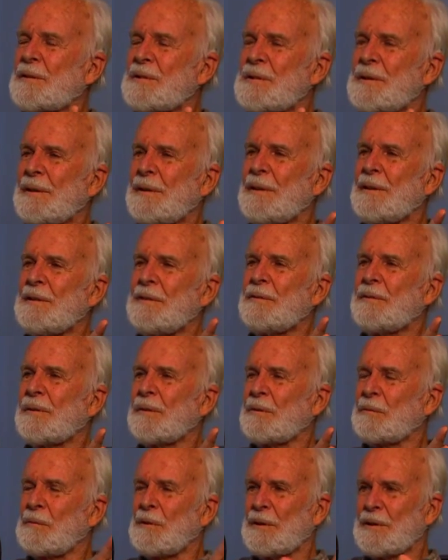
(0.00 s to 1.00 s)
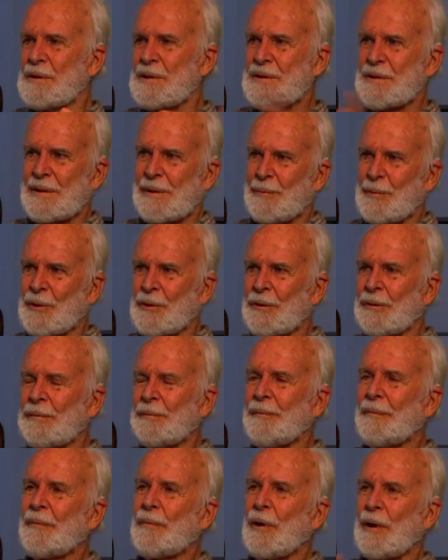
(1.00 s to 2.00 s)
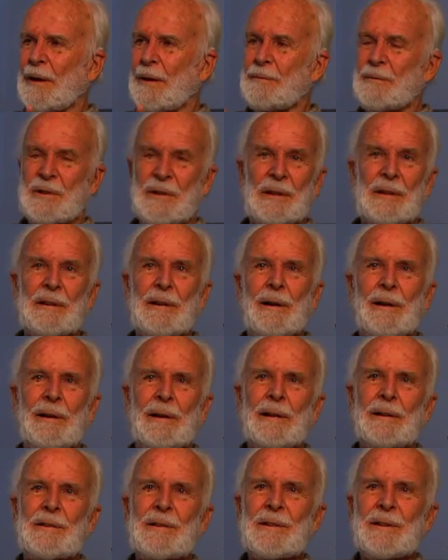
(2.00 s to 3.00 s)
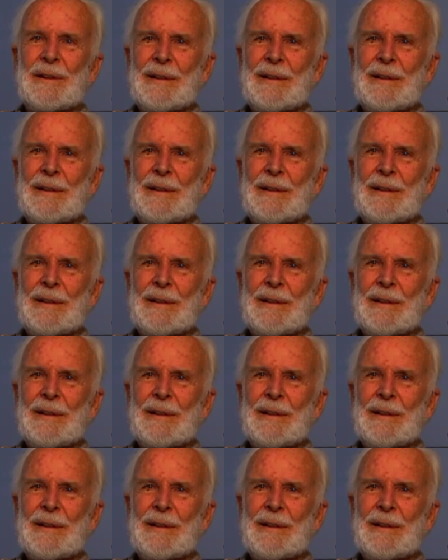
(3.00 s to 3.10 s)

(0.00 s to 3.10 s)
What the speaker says: City for one summer while I was in college,